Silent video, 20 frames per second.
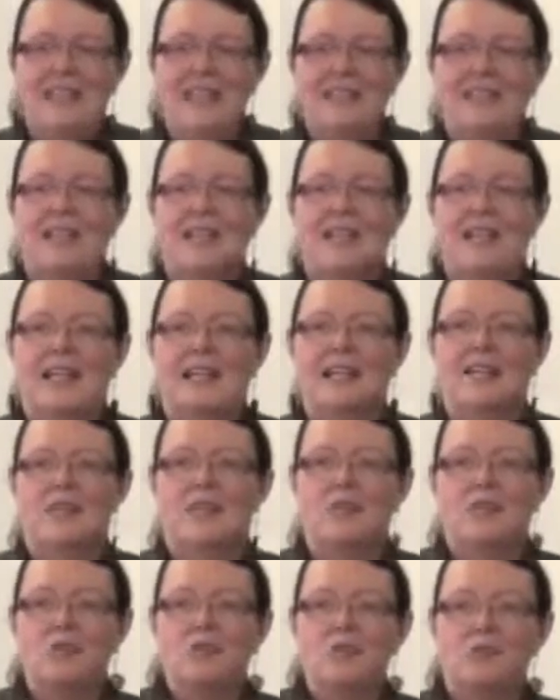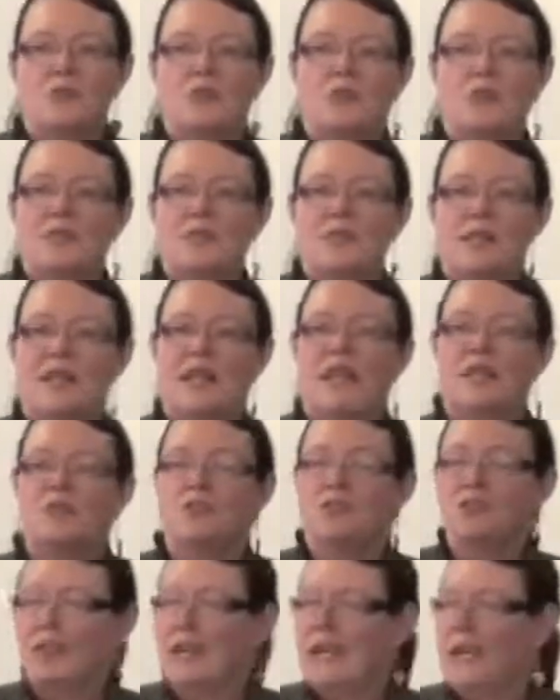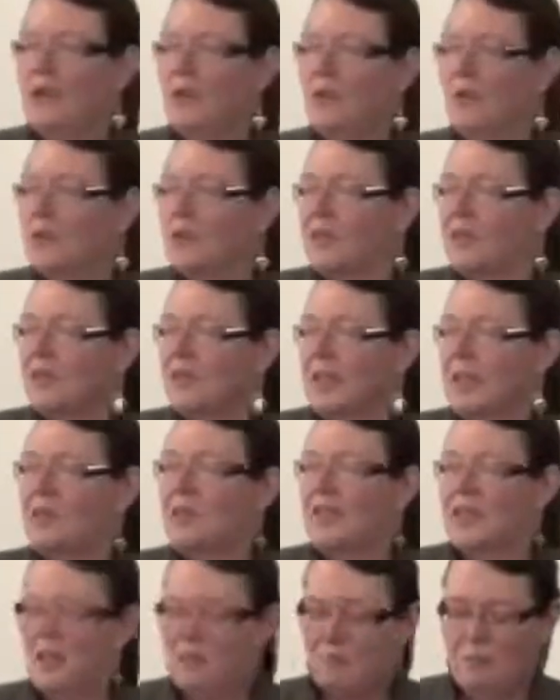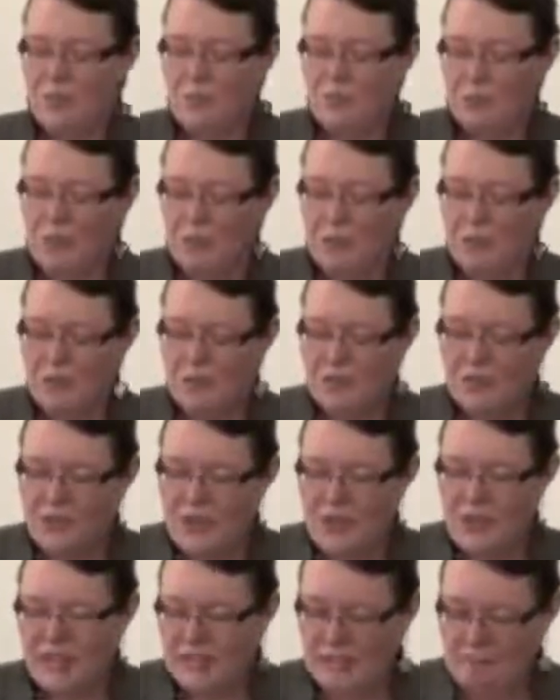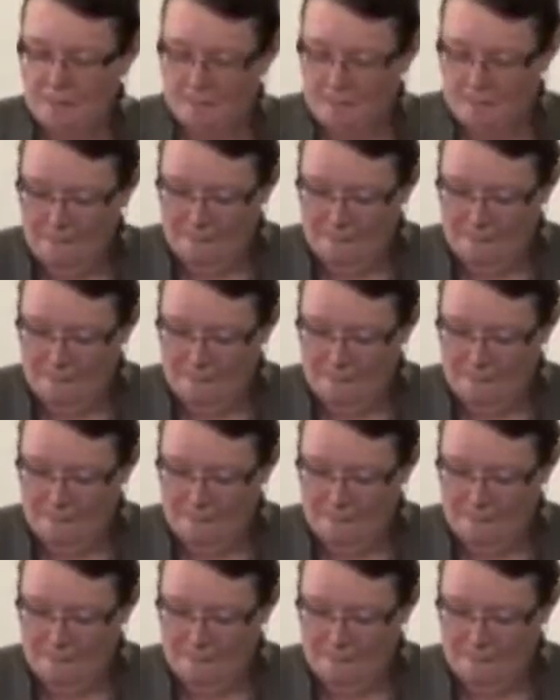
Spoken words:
then I said, those are things that I do now, or things I think I've been doing all the time.